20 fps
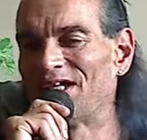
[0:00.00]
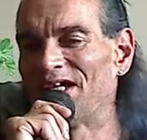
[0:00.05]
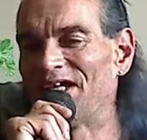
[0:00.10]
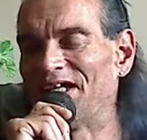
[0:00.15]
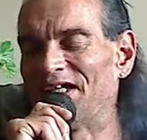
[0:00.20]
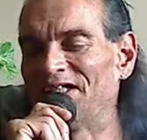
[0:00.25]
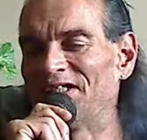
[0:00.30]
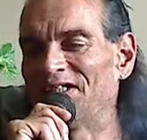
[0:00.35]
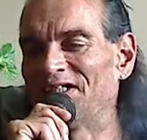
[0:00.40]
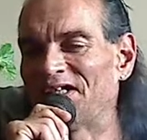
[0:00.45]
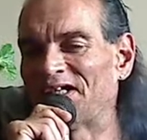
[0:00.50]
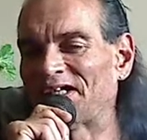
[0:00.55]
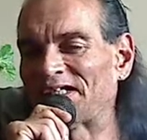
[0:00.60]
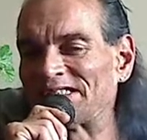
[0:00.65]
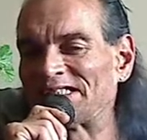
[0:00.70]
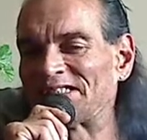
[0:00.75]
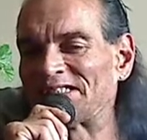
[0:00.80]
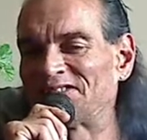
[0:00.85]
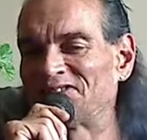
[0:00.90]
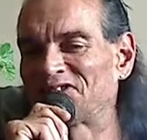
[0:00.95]
And I
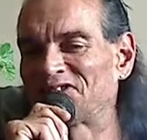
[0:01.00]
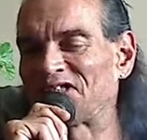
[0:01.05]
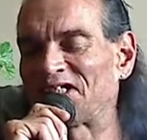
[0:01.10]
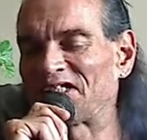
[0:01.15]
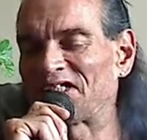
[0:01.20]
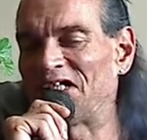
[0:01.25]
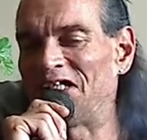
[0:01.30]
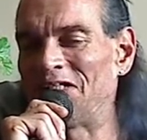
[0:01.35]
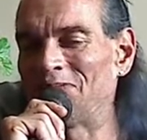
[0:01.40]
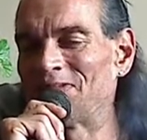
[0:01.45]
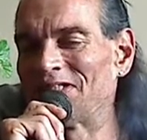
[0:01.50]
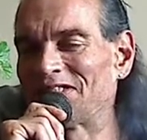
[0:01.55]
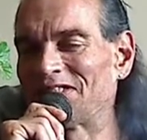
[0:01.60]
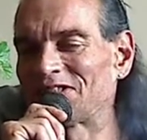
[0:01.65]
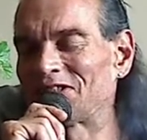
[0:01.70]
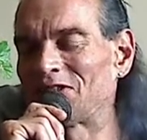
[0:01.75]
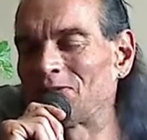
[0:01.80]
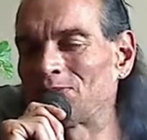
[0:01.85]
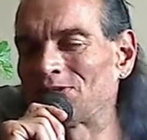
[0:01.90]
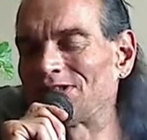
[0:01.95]
commented a
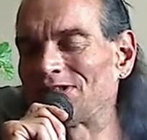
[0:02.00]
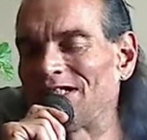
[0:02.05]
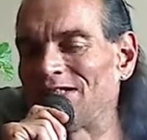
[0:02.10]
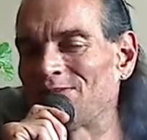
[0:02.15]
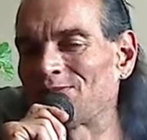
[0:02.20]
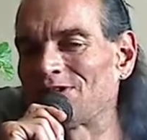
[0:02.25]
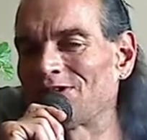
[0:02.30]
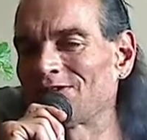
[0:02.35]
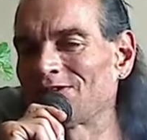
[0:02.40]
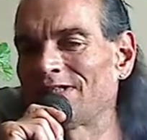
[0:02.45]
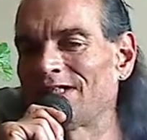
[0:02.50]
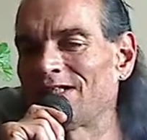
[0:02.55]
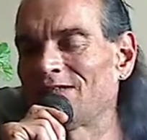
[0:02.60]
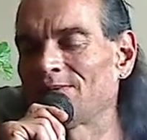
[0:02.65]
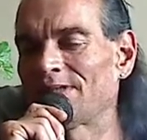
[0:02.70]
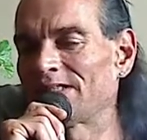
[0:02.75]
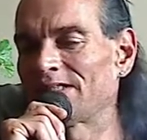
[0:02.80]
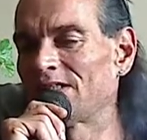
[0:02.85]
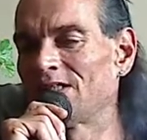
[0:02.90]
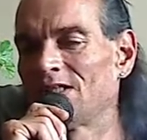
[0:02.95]
couple times under that. I'm
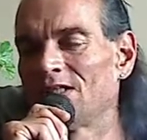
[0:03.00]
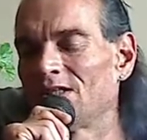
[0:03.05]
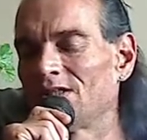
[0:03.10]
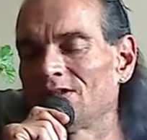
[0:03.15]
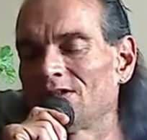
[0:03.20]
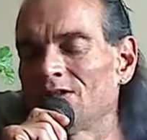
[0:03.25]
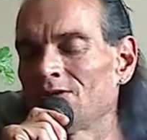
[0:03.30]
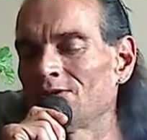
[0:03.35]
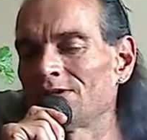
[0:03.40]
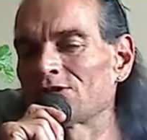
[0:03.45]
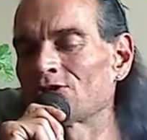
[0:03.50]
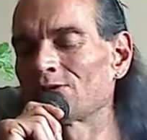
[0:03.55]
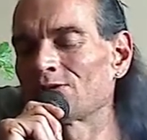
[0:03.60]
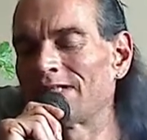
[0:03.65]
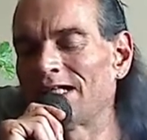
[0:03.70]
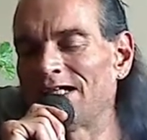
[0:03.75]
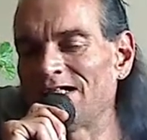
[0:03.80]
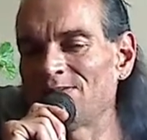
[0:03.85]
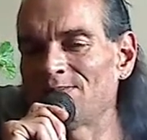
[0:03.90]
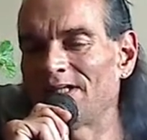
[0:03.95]
like, no, it's
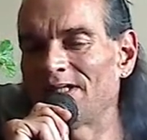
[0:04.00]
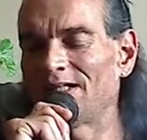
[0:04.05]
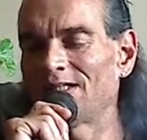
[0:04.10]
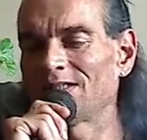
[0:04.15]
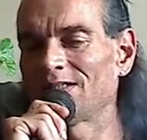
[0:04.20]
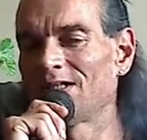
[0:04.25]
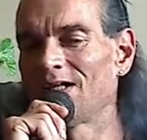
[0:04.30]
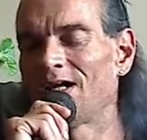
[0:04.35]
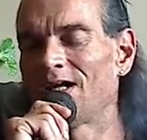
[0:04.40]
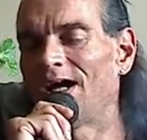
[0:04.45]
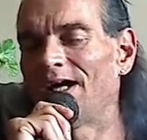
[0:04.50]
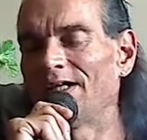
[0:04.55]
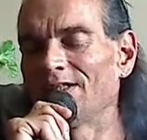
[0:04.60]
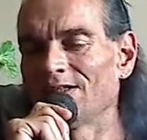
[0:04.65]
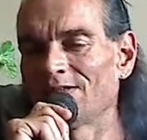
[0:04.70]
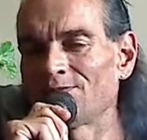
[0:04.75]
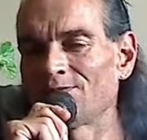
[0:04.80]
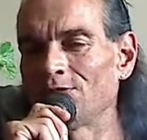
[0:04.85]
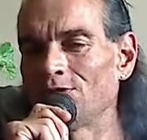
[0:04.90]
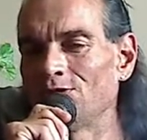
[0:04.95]
okay, man. I
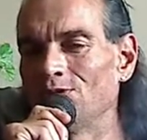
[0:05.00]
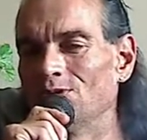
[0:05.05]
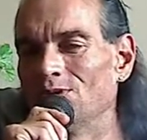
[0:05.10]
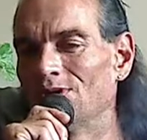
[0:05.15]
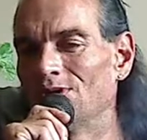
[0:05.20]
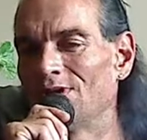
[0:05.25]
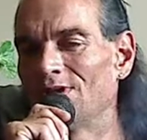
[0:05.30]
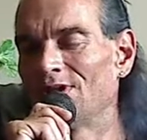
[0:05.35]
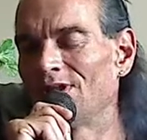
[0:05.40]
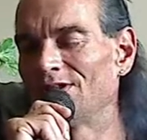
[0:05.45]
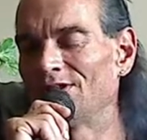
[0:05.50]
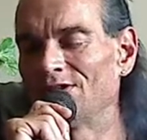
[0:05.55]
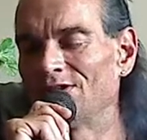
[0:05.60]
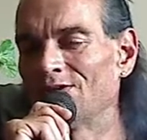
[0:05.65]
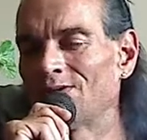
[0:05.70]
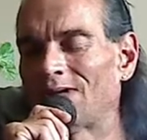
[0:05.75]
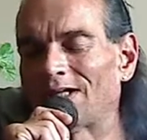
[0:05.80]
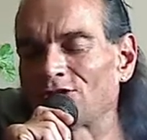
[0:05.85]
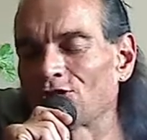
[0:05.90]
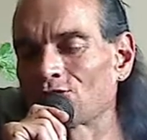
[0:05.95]
love you.
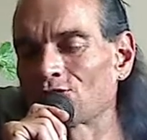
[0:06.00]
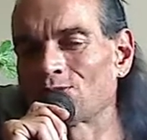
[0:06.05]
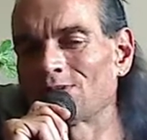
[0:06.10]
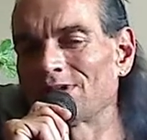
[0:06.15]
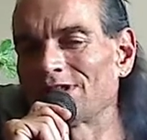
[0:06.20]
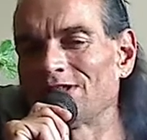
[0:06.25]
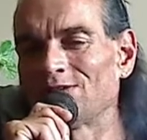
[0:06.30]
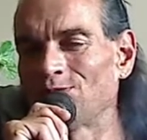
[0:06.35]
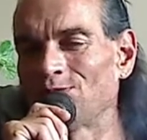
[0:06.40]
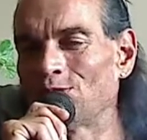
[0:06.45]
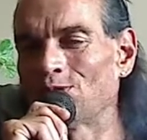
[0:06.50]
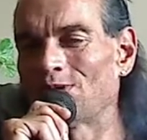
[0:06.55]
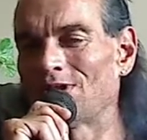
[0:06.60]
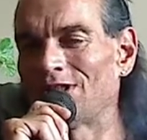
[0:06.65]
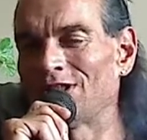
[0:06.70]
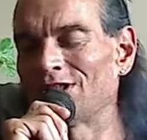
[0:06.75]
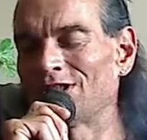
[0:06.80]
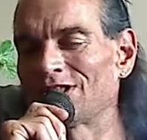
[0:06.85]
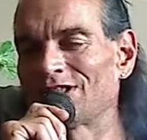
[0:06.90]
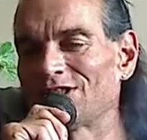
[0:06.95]
I just want to give you a
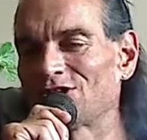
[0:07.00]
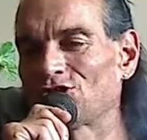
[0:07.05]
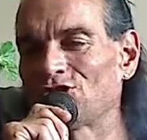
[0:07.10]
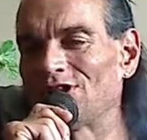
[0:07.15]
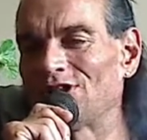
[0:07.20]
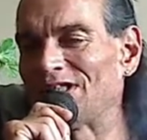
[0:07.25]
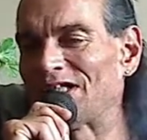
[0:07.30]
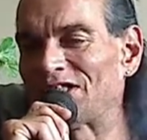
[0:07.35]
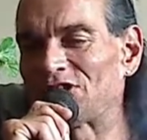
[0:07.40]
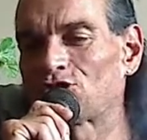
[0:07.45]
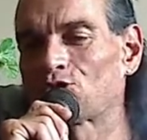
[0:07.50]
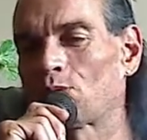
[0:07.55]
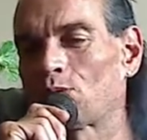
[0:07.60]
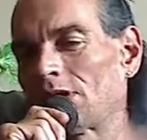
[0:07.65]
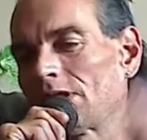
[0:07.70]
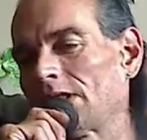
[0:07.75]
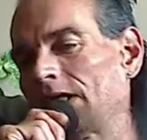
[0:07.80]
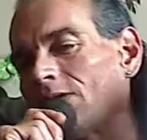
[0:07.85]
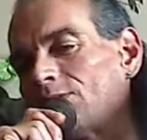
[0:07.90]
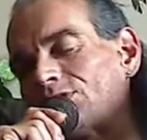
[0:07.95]
hug and shit. And I swear
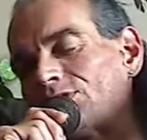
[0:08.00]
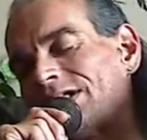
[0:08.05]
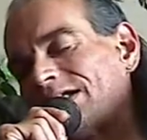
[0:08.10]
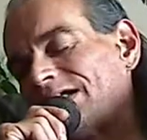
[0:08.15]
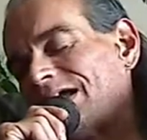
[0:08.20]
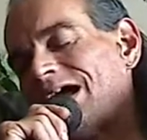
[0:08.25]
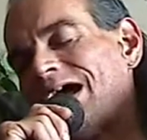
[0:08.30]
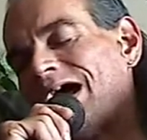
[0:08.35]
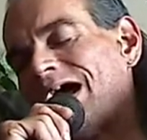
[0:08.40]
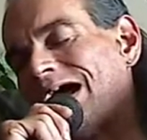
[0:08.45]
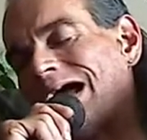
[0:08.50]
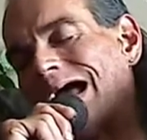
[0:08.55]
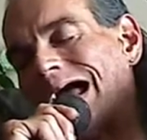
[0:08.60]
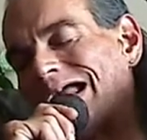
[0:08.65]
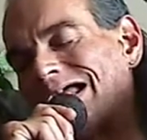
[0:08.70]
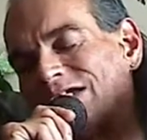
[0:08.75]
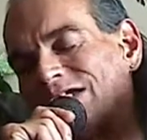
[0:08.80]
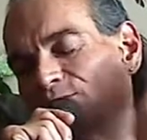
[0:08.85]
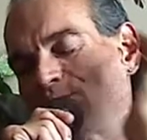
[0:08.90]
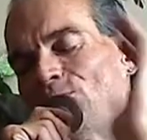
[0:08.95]
to God, it was like
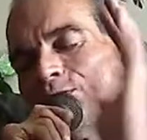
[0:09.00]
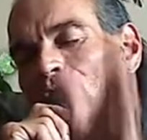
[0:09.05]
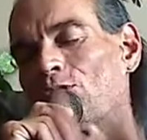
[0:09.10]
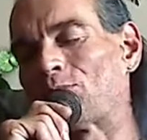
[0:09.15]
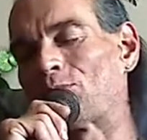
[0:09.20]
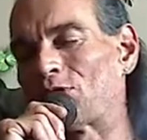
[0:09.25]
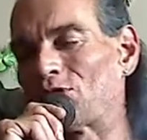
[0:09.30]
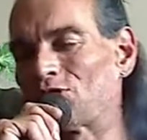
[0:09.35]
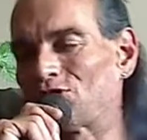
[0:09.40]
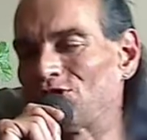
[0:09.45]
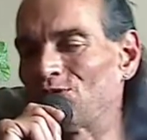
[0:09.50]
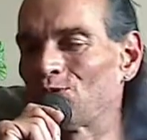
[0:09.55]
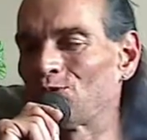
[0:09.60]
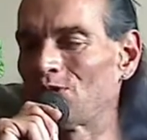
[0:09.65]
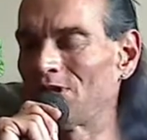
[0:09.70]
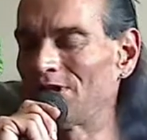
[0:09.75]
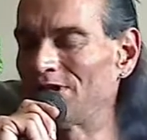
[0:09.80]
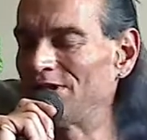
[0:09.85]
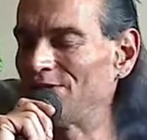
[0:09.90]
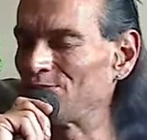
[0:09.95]
I could feel the person
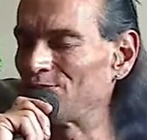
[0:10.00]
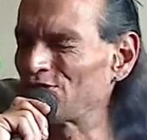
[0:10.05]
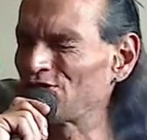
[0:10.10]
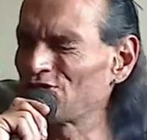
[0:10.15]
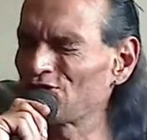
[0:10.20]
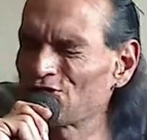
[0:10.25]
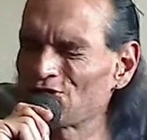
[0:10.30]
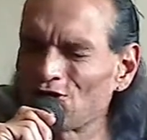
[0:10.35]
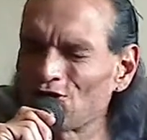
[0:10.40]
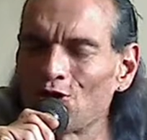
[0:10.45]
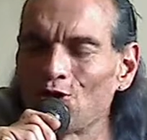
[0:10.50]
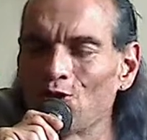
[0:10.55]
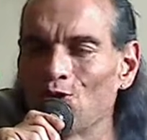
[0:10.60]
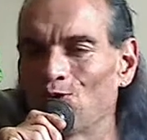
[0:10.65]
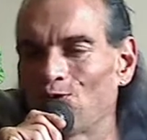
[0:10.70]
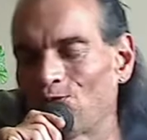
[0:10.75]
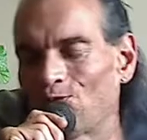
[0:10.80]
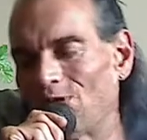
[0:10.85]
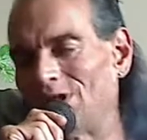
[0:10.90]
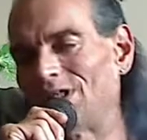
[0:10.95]
running. It was so
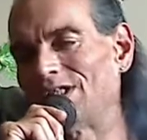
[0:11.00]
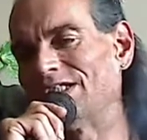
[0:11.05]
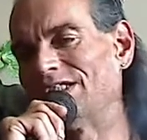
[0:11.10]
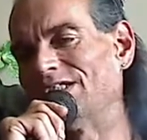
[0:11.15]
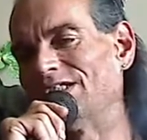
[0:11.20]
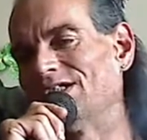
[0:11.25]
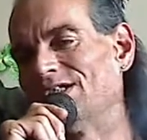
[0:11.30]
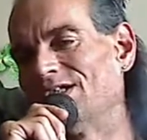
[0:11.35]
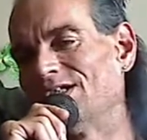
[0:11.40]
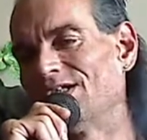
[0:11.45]
funny.